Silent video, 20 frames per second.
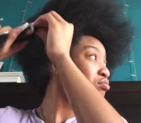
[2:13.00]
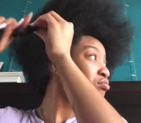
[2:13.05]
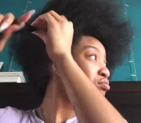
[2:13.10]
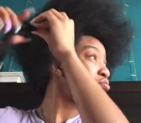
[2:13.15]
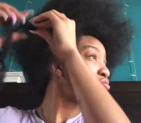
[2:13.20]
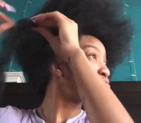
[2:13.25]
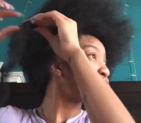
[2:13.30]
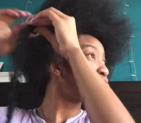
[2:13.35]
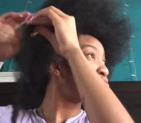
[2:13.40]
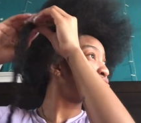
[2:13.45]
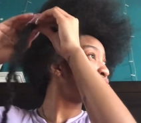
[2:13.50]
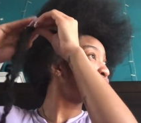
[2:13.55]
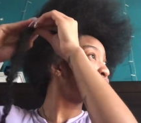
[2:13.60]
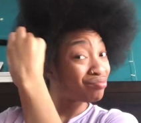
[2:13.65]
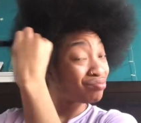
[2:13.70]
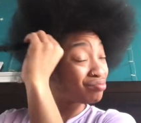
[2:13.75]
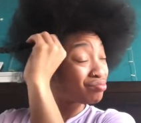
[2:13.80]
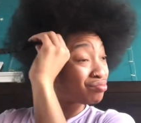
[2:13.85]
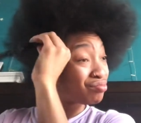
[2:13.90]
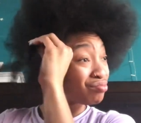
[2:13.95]

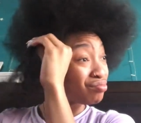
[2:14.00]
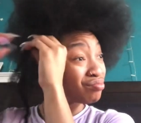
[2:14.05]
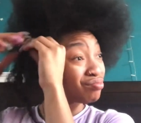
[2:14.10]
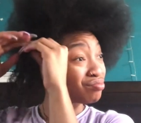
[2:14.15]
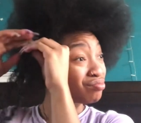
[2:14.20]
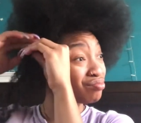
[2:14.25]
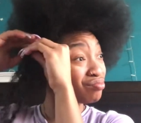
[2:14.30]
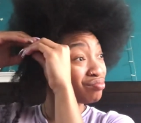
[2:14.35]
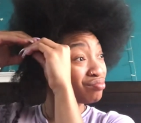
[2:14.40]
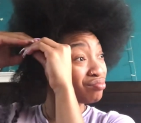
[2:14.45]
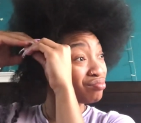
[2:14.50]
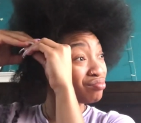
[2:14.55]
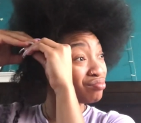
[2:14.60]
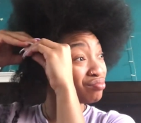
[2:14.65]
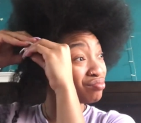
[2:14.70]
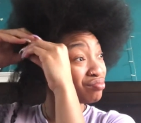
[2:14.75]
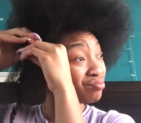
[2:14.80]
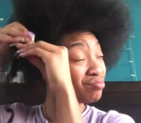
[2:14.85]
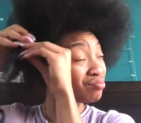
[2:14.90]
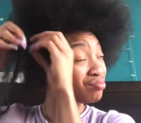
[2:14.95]

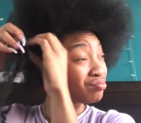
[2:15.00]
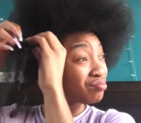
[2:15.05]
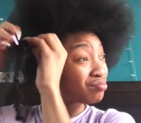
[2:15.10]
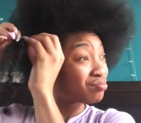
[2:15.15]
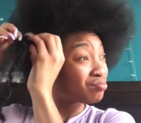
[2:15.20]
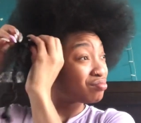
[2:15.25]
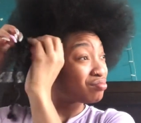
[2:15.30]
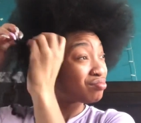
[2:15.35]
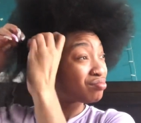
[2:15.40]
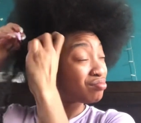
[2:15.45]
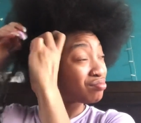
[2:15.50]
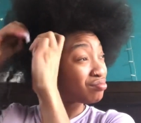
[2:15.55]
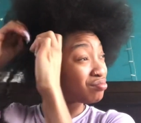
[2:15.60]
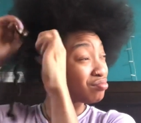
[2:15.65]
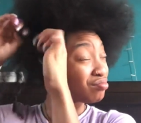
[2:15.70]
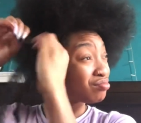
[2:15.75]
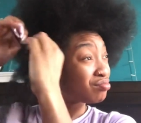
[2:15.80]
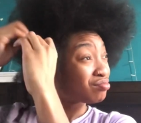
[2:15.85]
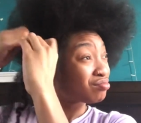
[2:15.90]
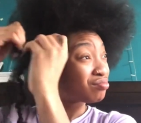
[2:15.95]

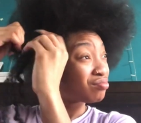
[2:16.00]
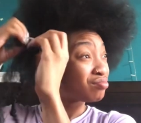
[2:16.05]
No one is speaking in this clip.